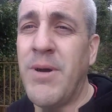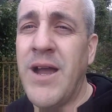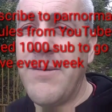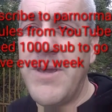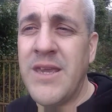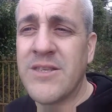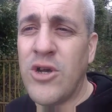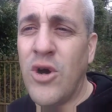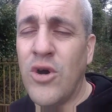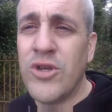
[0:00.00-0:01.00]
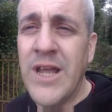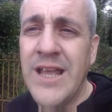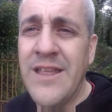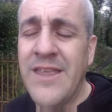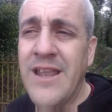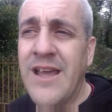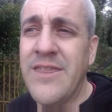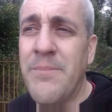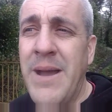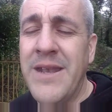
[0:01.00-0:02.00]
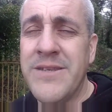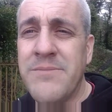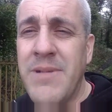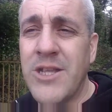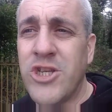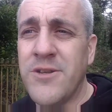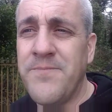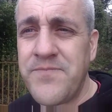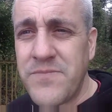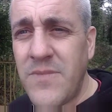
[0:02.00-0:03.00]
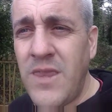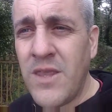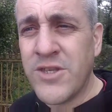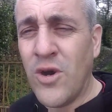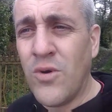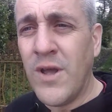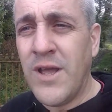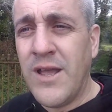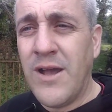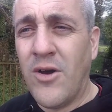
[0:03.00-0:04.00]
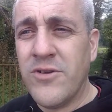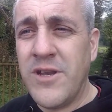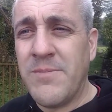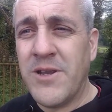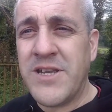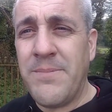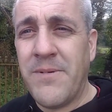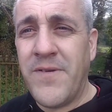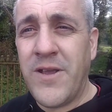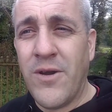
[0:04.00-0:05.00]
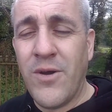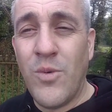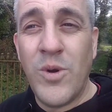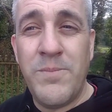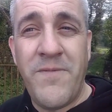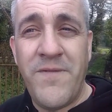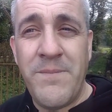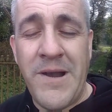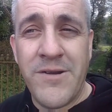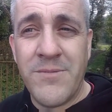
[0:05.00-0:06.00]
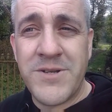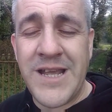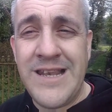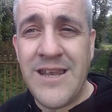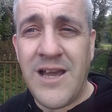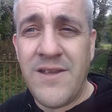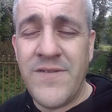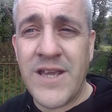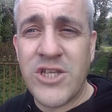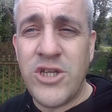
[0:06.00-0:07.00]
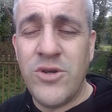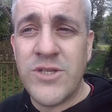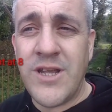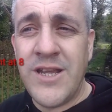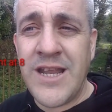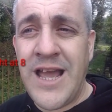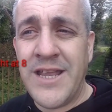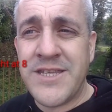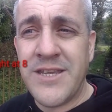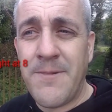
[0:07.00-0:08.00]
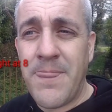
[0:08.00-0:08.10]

behind me is called the Abandoned Mansion. So underneath, on top of my finger, we Paranormal Tech live next Tuesday night at